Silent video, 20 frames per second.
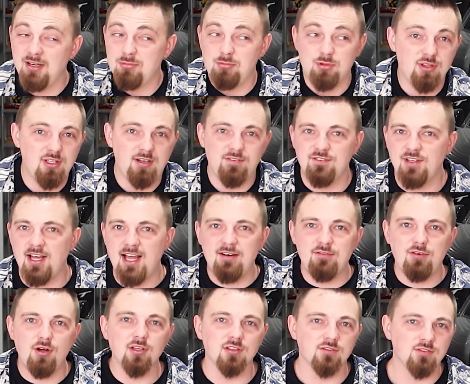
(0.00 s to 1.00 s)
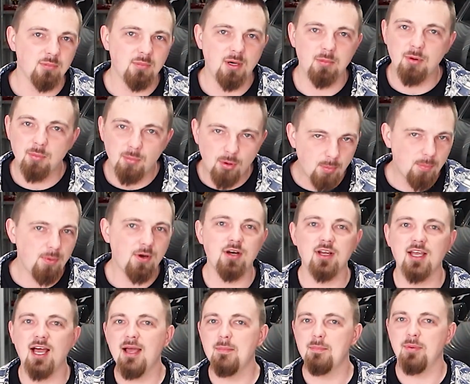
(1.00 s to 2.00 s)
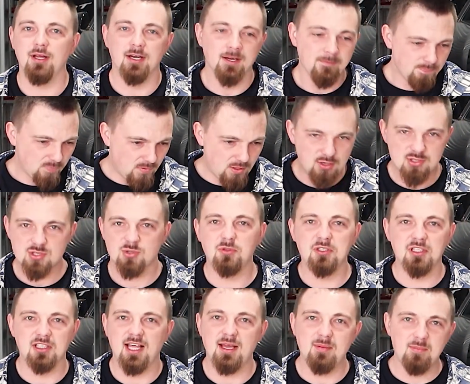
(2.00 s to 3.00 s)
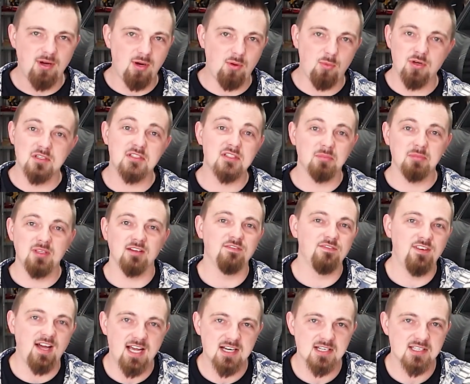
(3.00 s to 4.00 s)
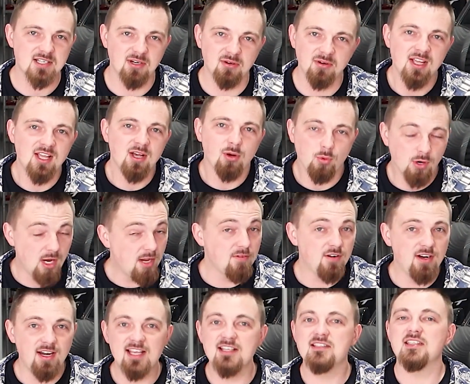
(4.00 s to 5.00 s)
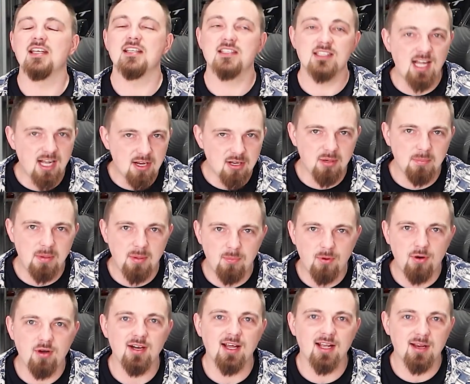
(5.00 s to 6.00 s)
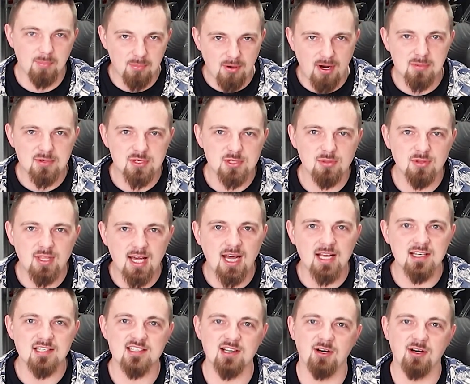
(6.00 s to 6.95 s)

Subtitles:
I would love to have all of them. I'm a Mopar guy, but I also want a Lambo. I want something fast, so whatever it is, it's not going to be boring. I can promise you that.